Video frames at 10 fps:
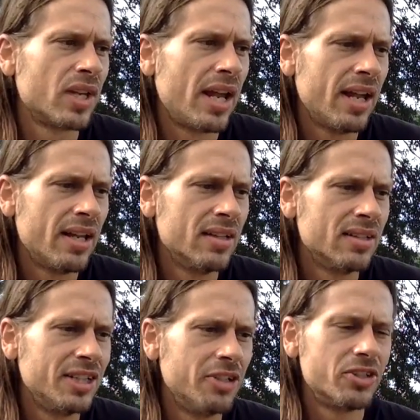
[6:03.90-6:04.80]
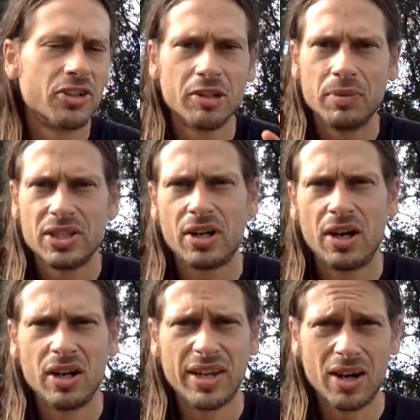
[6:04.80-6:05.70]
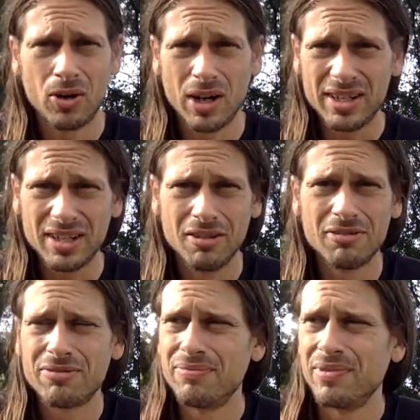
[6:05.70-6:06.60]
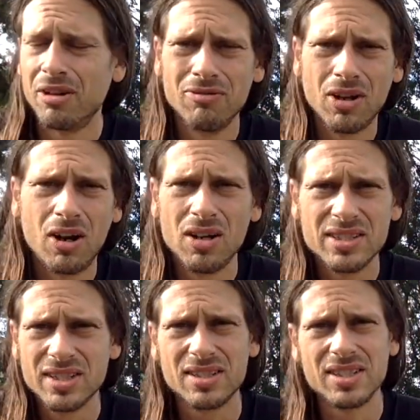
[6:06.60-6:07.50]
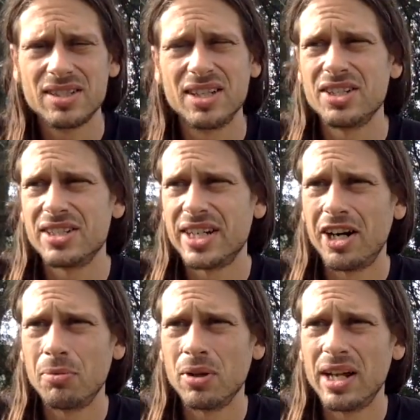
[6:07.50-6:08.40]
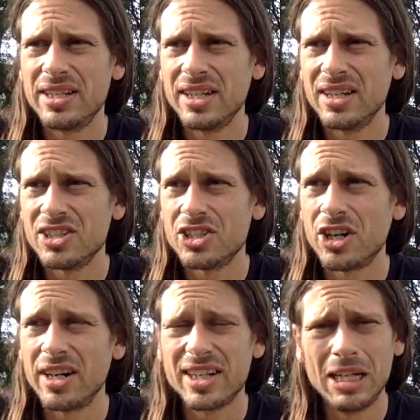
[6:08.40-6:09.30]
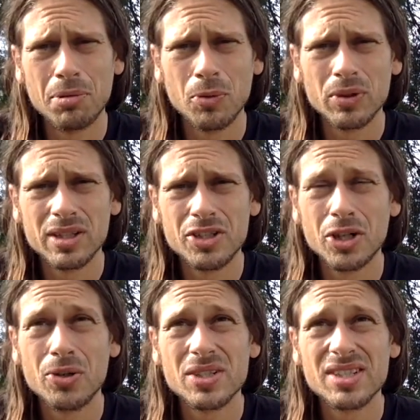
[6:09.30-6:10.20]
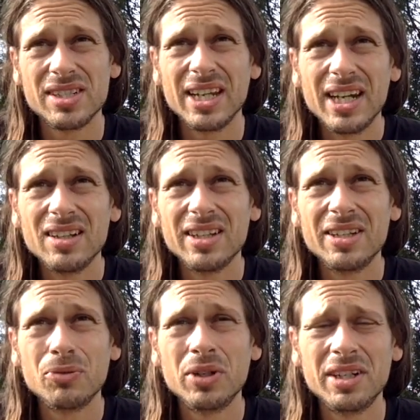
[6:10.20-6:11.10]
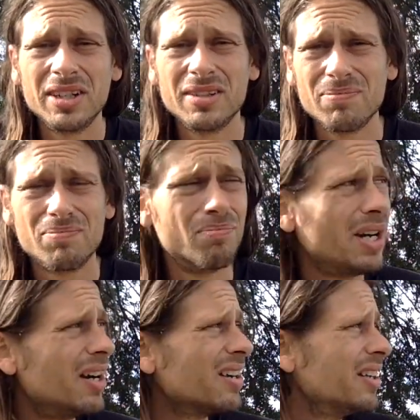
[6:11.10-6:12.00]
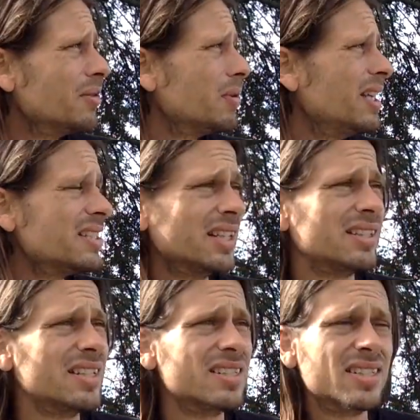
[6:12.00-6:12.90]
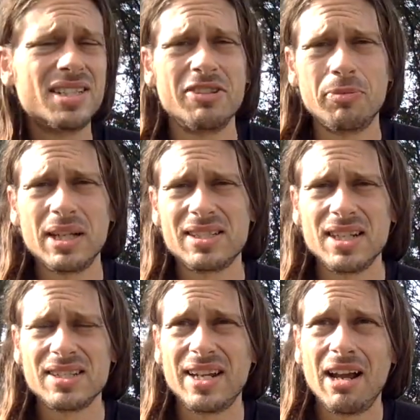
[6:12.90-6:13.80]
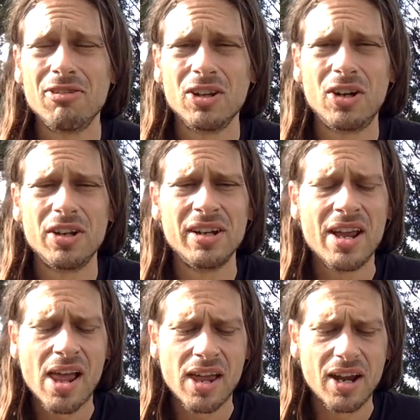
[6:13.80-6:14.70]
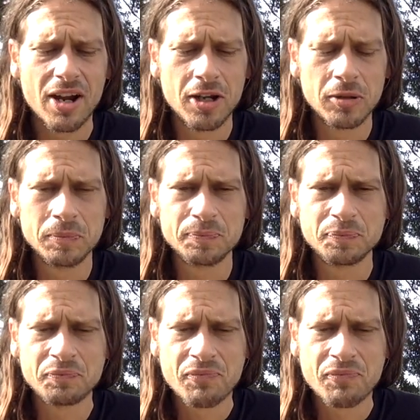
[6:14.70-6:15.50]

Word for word: and you know, don't get me started on that whole idea of of lawns. It's just such a terrible idea, just trying to keep up with the Joneses in England, when in America, in a place like this, it doesn't even make sense to have a lawn. Um,